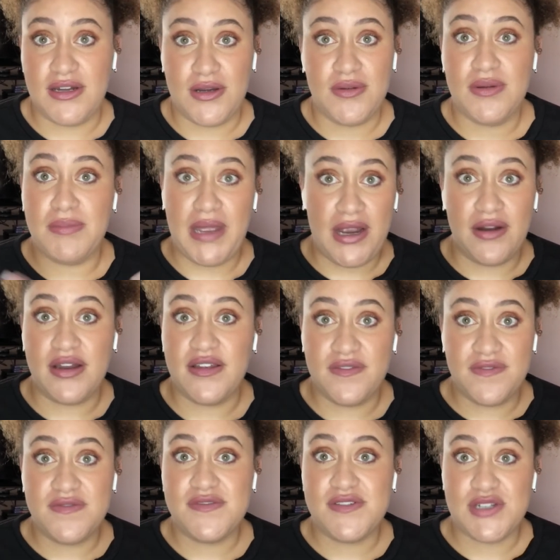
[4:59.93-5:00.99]

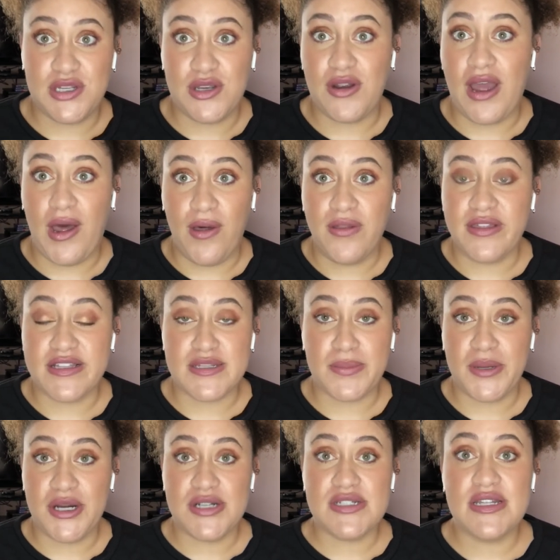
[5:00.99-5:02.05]
imperative to your health as a
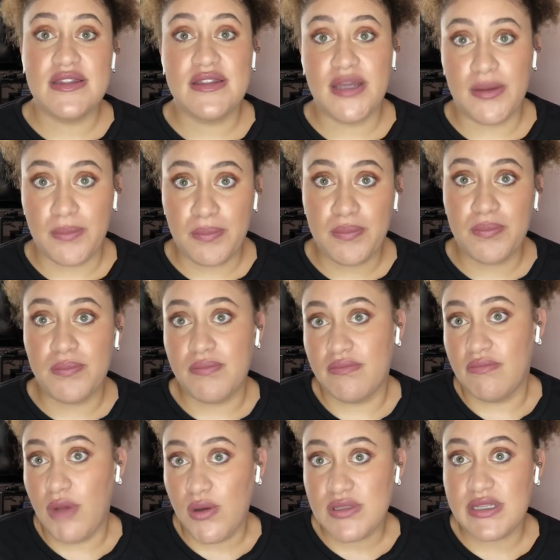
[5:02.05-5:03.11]
person, they're
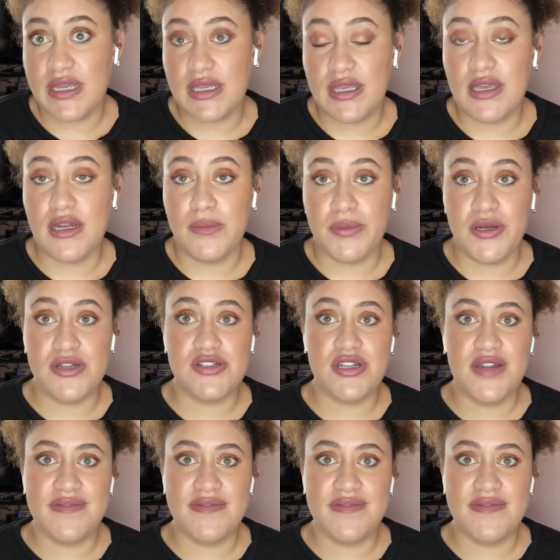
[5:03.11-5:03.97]
most likely going to push it if